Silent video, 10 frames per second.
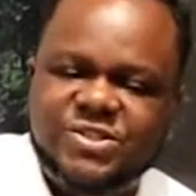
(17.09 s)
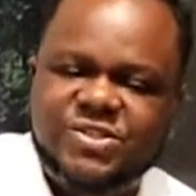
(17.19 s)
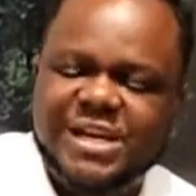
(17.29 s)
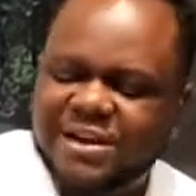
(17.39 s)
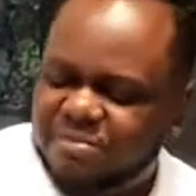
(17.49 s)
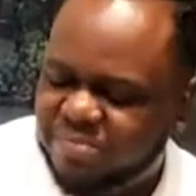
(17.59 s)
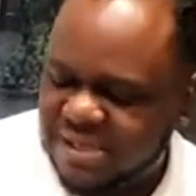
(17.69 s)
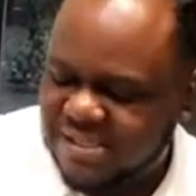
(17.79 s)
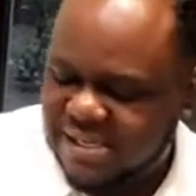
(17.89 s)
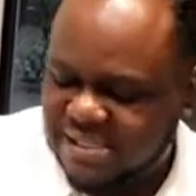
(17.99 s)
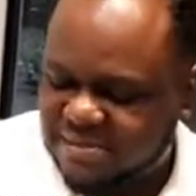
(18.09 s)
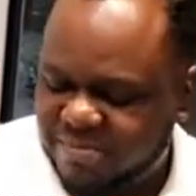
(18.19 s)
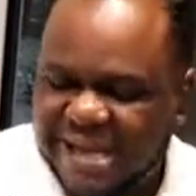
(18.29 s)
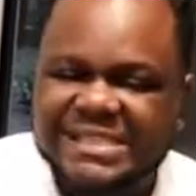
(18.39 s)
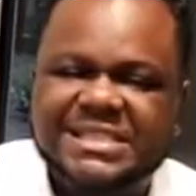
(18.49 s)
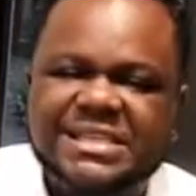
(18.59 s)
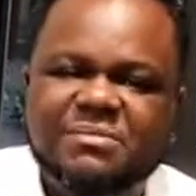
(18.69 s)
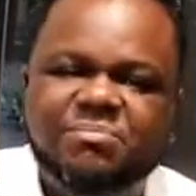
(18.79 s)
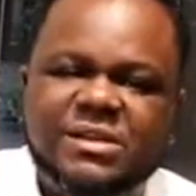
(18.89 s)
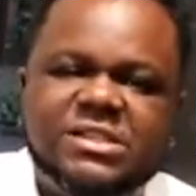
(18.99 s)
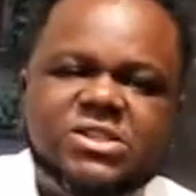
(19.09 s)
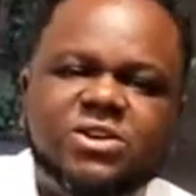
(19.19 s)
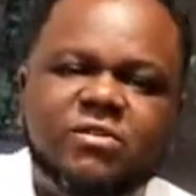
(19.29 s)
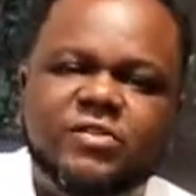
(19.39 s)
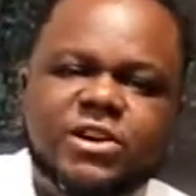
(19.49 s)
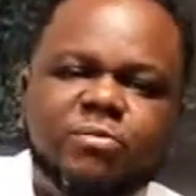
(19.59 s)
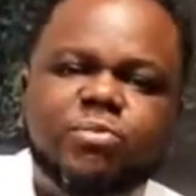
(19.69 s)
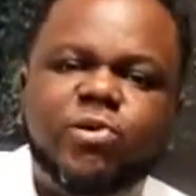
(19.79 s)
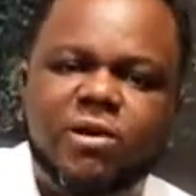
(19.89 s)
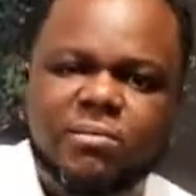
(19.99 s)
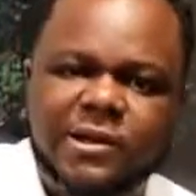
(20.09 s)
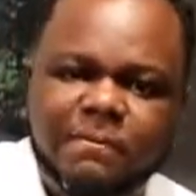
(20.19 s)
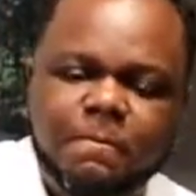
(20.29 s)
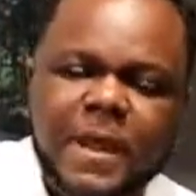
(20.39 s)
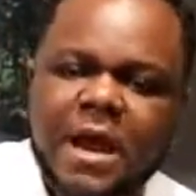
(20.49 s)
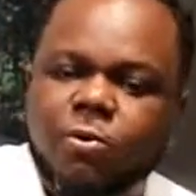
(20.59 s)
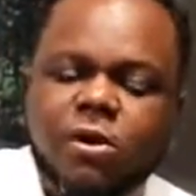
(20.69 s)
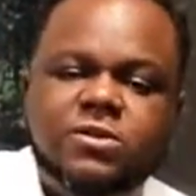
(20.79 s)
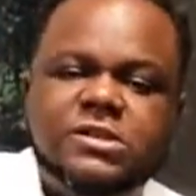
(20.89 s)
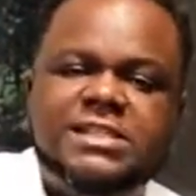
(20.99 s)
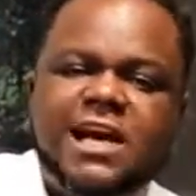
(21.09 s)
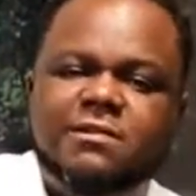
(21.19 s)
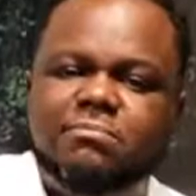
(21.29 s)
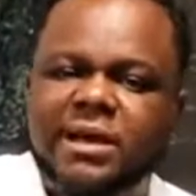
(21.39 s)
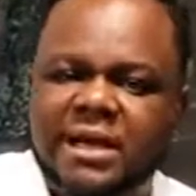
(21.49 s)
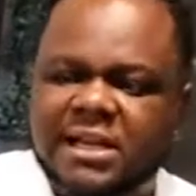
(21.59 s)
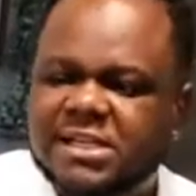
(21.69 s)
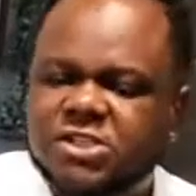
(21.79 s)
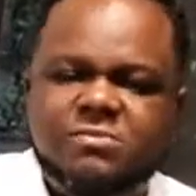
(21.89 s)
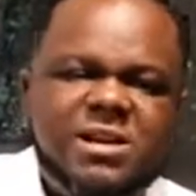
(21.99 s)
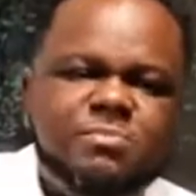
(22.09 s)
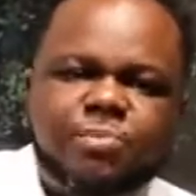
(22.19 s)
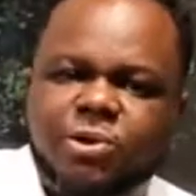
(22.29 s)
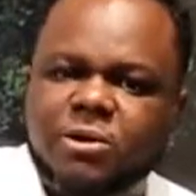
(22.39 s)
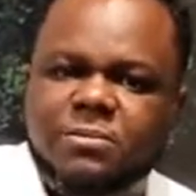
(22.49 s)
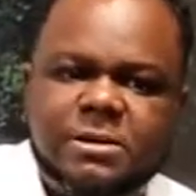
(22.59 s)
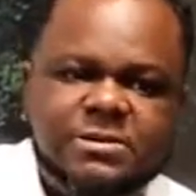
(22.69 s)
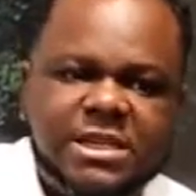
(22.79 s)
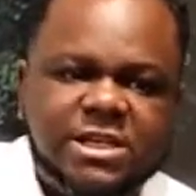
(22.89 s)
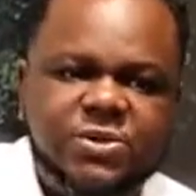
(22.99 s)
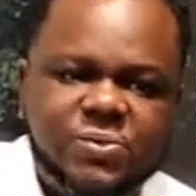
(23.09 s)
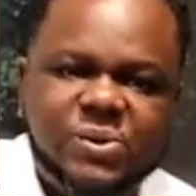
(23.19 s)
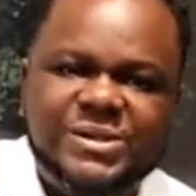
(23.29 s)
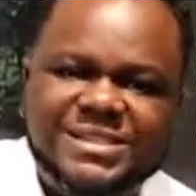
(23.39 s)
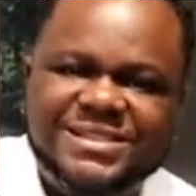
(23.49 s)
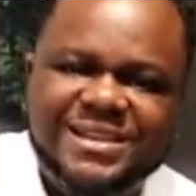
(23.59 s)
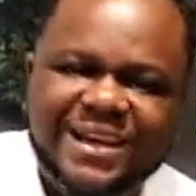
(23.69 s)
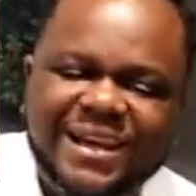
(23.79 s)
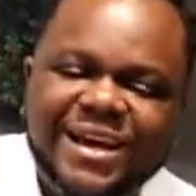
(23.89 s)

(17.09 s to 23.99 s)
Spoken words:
You start a business by simply solving a problem. What does that mean? There's so many problems in the world today.